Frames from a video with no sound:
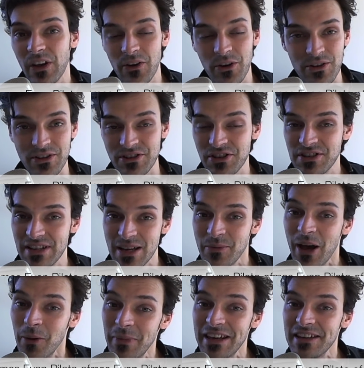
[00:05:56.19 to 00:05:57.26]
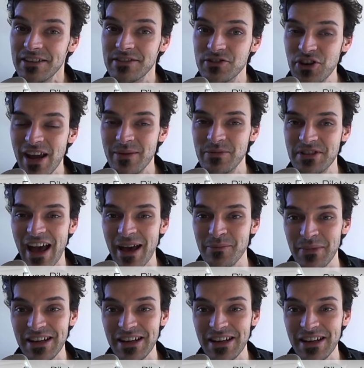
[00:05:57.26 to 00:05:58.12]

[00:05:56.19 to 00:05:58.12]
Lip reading: Or you could just email me, James, at